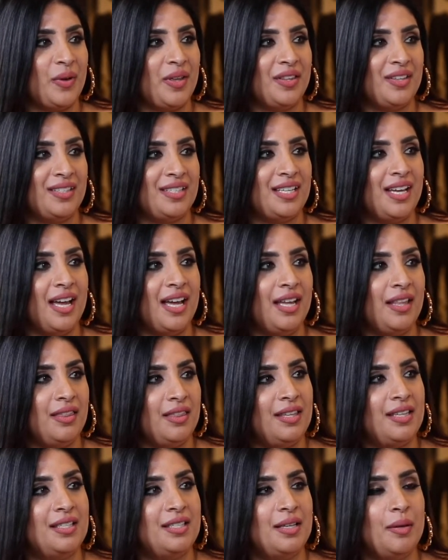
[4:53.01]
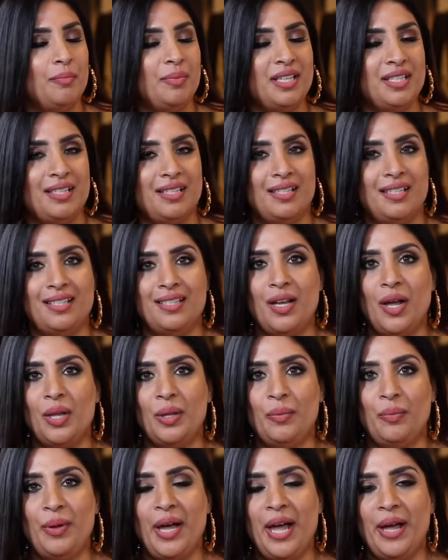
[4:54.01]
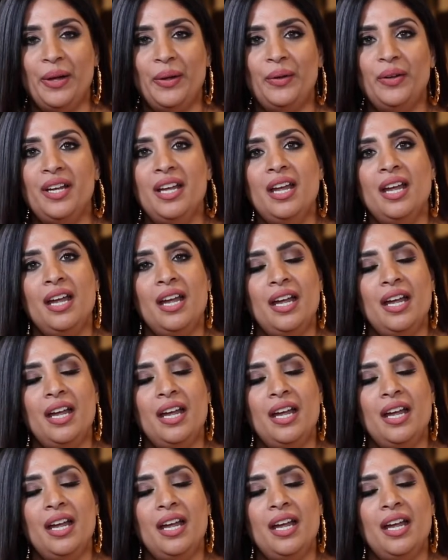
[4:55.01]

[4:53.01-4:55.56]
what this business is all about,